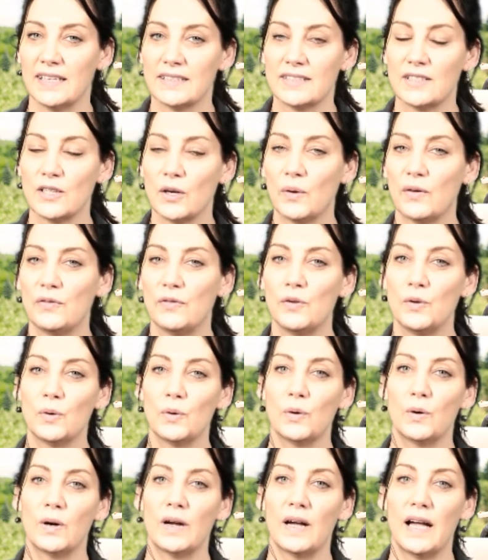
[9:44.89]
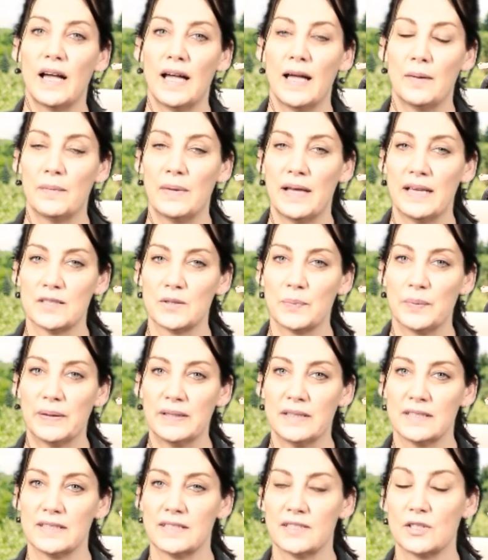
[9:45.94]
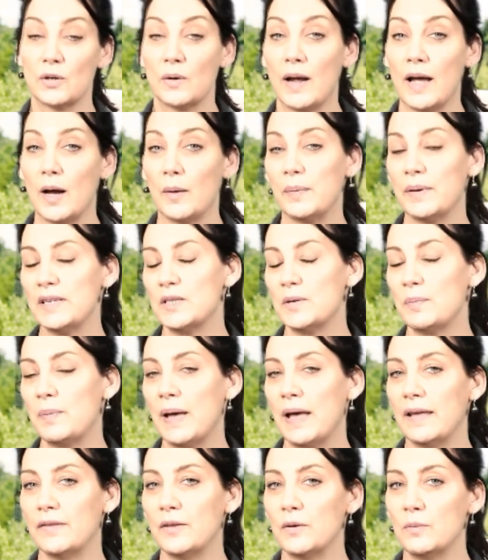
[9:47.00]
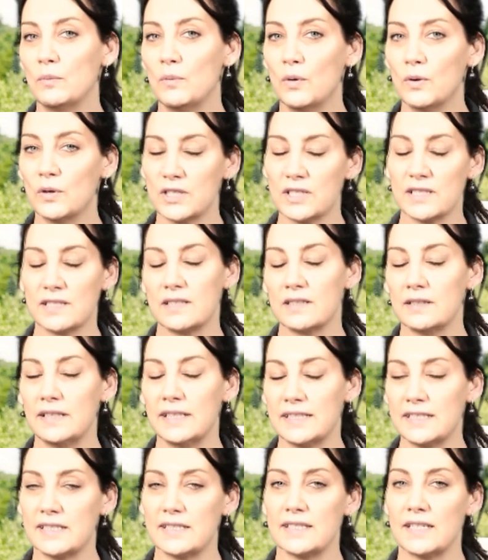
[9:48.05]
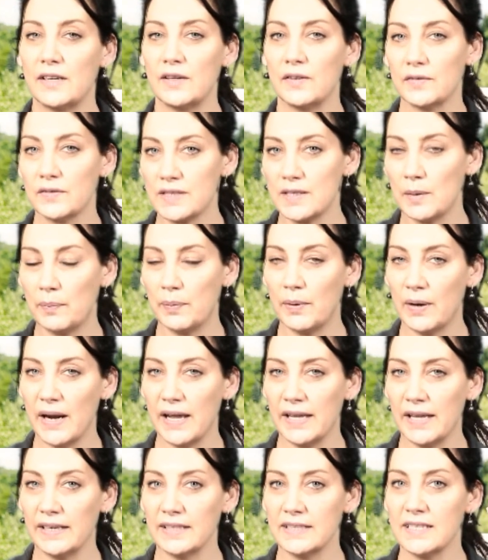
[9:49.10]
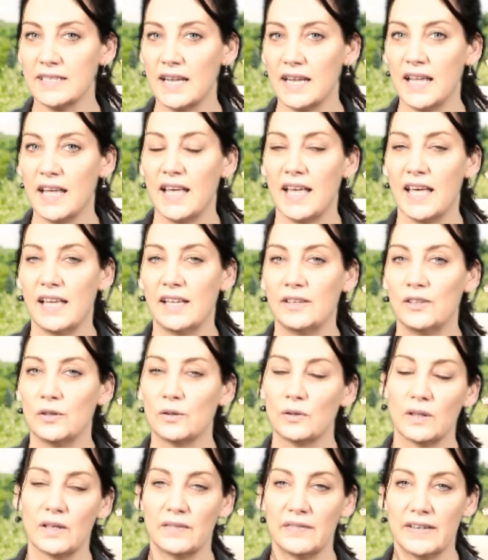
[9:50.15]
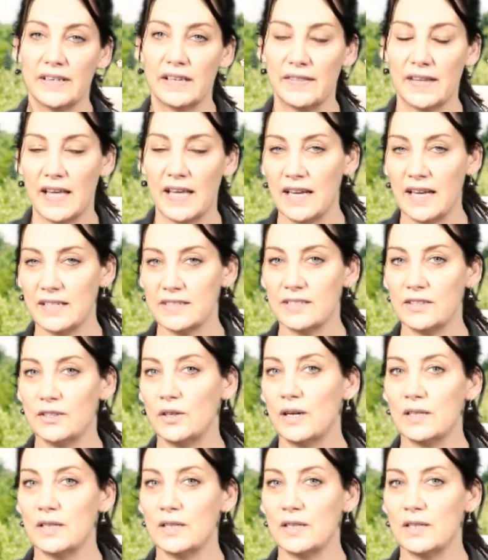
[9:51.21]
So if your husband is still helping to pay the mortgage, let's just say you've separated and you're living in the house and your